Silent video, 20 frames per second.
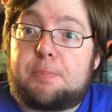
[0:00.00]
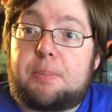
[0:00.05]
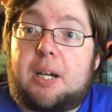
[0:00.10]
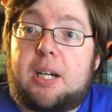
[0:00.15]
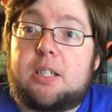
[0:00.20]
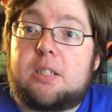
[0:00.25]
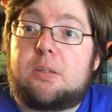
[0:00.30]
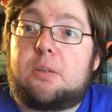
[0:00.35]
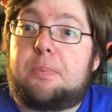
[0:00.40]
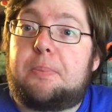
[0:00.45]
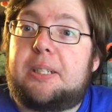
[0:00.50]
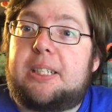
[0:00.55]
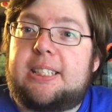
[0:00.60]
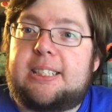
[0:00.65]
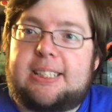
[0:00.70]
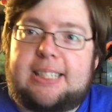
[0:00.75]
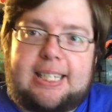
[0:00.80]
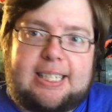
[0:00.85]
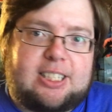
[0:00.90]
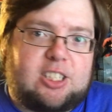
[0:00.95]
possible
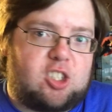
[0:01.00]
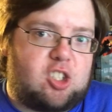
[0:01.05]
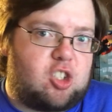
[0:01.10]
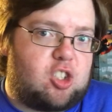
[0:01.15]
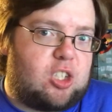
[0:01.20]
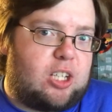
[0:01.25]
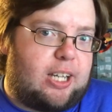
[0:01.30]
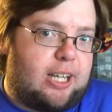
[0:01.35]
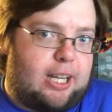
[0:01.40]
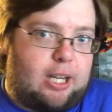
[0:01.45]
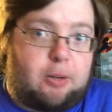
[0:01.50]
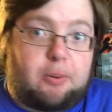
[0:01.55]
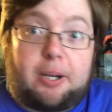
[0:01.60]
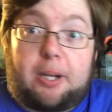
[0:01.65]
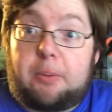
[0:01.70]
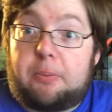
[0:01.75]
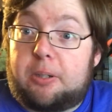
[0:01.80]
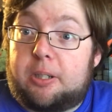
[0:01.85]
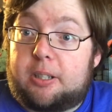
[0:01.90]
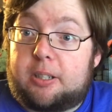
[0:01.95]
because that's just how
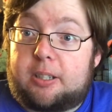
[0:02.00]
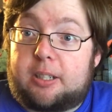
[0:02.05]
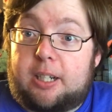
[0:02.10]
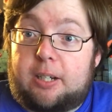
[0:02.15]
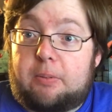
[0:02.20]
I work.